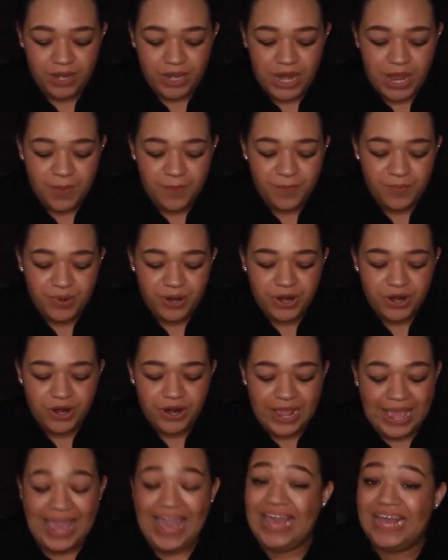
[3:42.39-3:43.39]

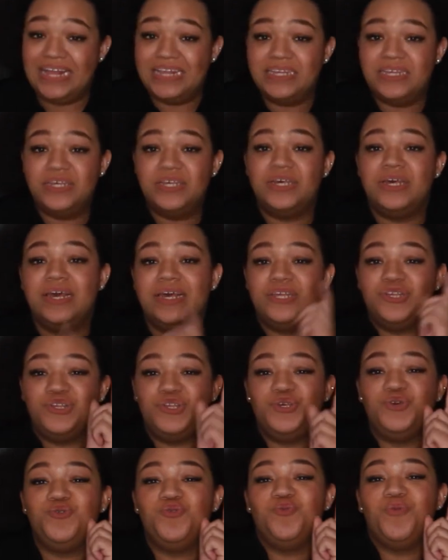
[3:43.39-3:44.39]
Number eight is
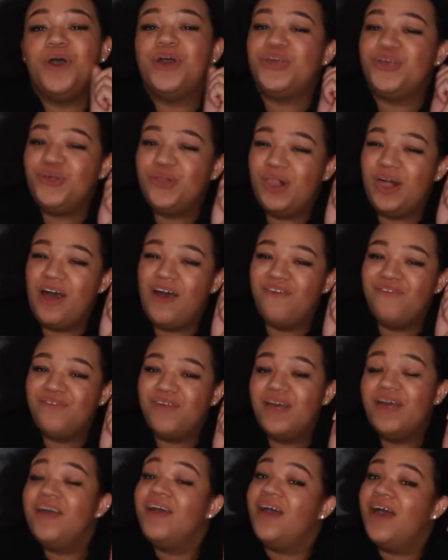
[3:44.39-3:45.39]
do what you love.
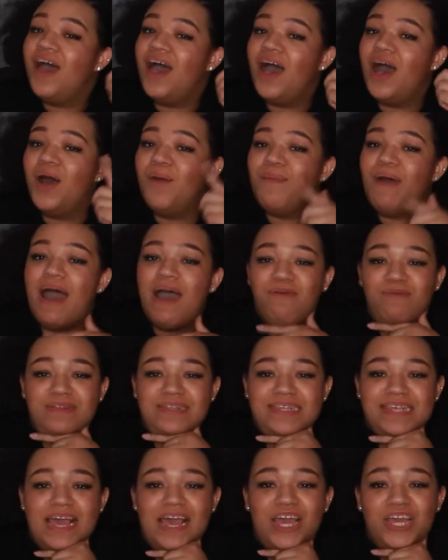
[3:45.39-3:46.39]
I
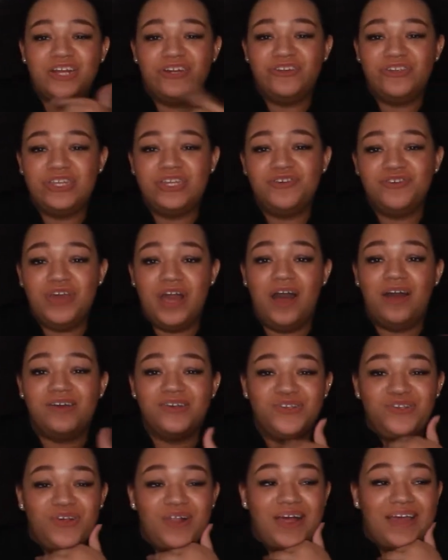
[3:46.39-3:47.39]
would say you're still
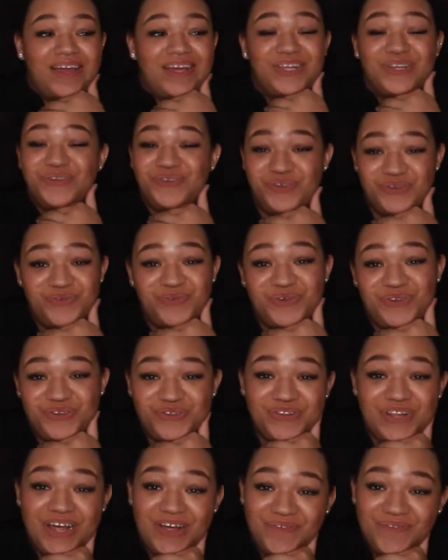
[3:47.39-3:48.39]
young, so like do what
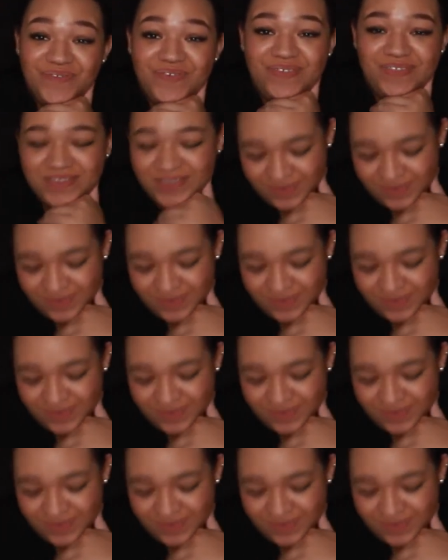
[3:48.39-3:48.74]
you love.